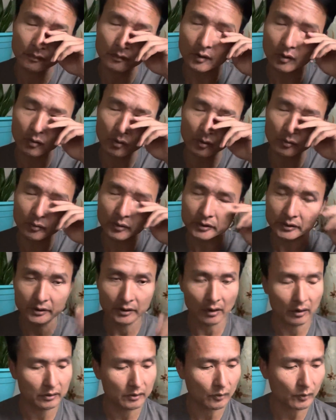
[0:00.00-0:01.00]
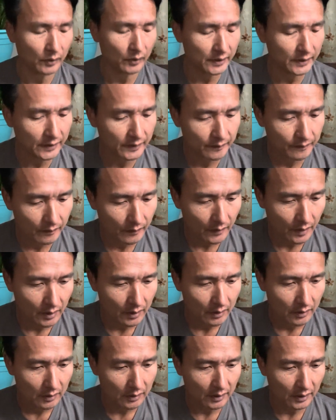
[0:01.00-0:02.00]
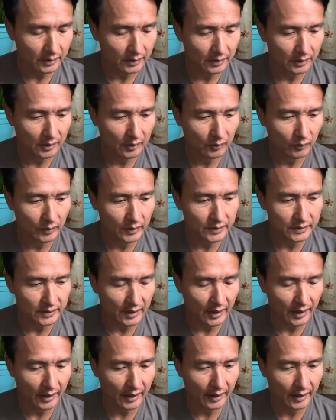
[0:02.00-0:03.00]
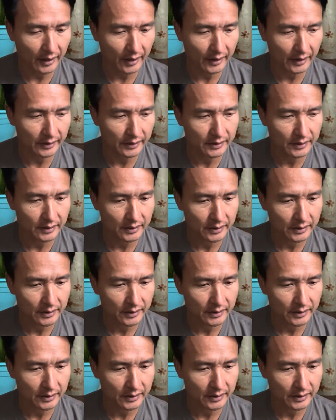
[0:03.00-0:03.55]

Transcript: what was the other one? I think it was a head.